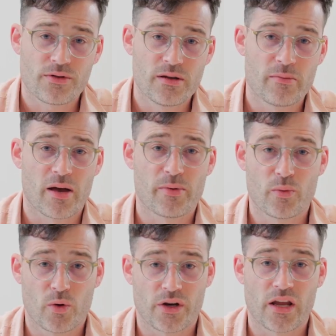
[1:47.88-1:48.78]
You might be
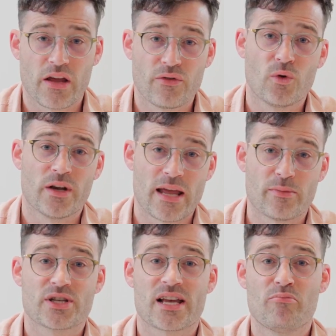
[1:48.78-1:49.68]
wondering if your
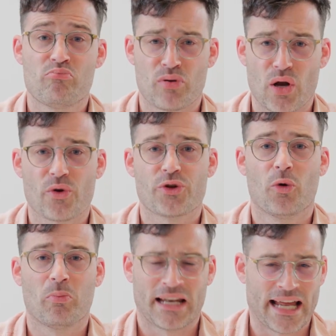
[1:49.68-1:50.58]
neighbours can block
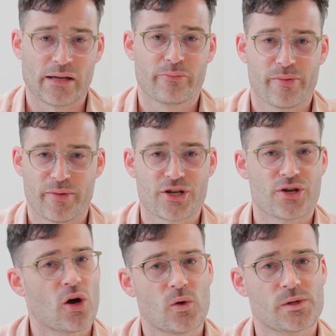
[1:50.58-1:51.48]
your planning permission
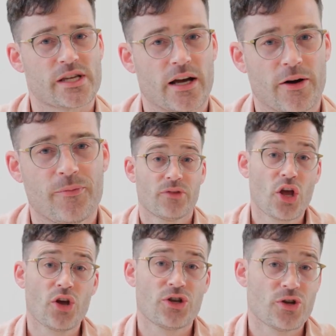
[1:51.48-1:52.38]
wholesale. The
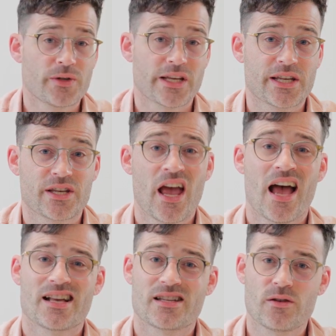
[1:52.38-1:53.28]
good news is,
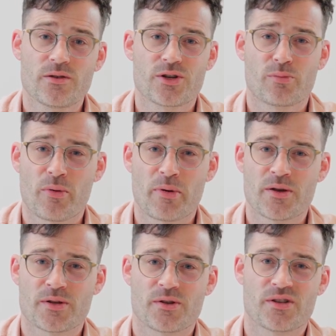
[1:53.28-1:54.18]
as long as your
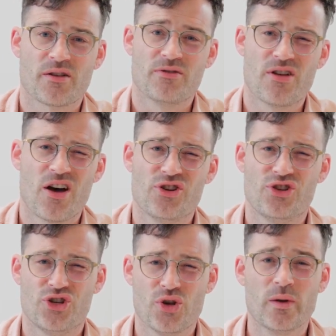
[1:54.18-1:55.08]
proposals don't
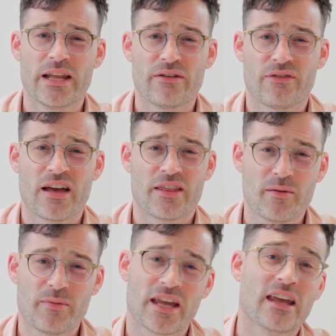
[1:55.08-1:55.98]
unduly affect
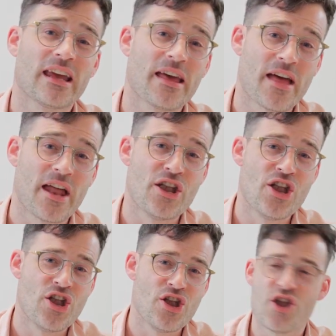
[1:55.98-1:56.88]
them, they can get their
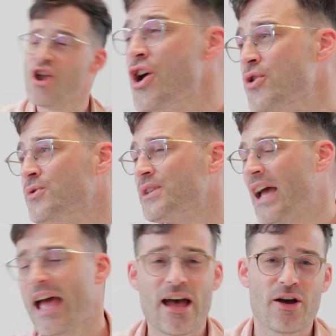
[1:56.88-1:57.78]
nose
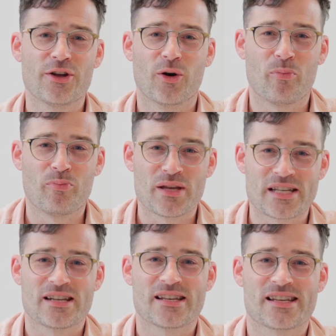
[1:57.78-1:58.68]
out of your
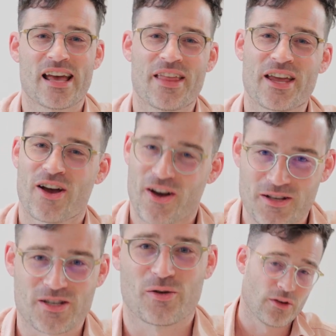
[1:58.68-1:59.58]
business and they
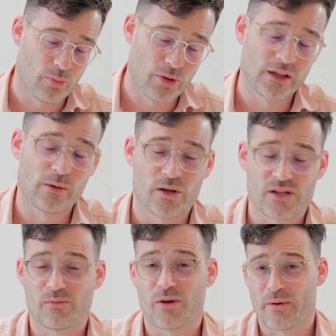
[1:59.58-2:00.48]
can't stop your building
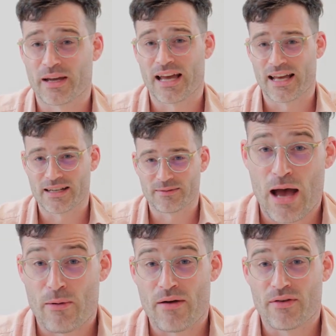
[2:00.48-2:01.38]
works from going ahead.
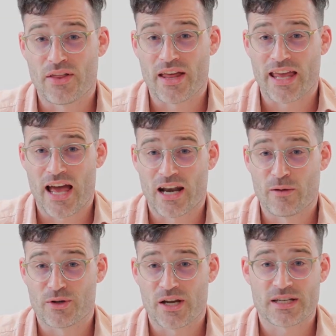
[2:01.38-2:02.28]
However, they can
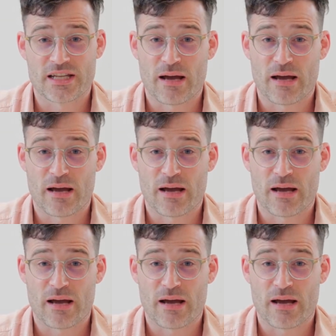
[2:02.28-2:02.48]
object to the